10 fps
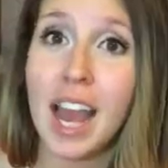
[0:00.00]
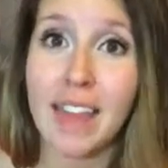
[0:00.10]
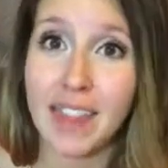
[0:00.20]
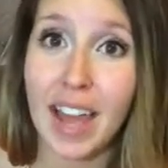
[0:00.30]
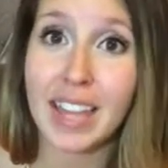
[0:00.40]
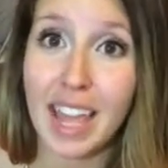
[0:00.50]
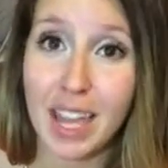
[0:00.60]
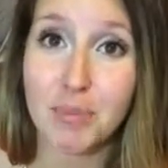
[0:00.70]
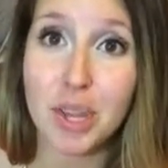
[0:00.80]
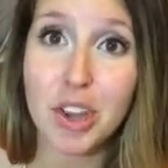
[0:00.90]
and that
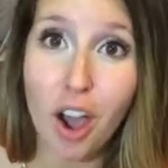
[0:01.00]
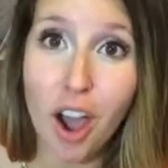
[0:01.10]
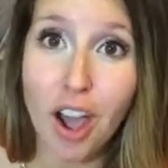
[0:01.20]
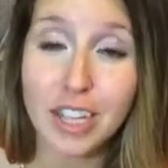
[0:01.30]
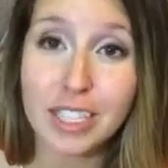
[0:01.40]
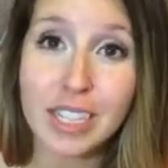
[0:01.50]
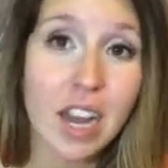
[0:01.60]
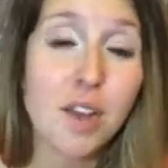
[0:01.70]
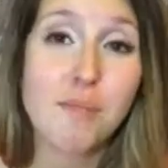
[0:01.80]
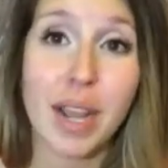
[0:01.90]
can be caused
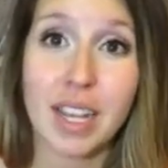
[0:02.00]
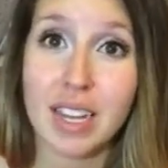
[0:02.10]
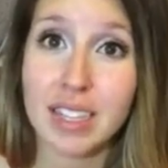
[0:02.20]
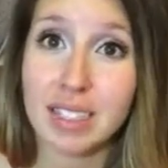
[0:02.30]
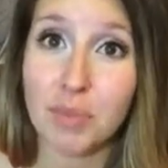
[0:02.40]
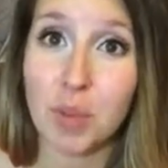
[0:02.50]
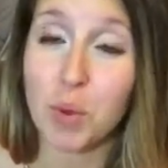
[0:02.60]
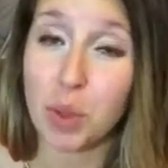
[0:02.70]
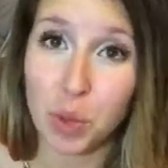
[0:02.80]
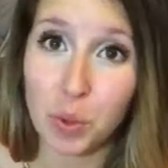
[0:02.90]
by eating something
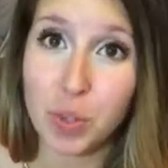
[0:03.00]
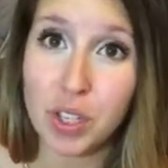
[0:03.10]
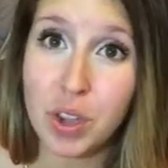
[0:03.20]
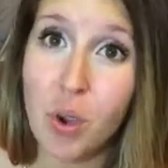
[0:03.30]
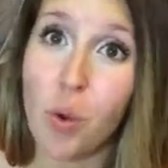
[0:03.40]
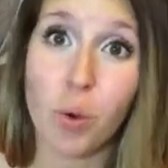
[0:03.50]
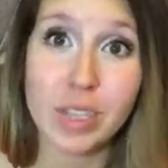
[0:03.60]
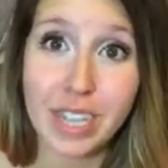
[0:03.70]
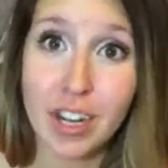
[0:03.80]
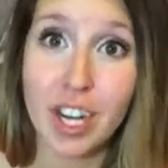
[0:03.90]
with gluten or
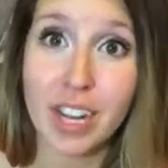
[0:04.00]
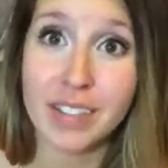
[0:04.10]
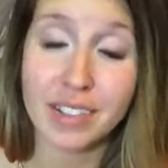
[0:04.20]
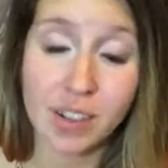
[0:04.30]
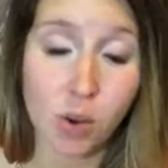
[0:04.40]
dairy,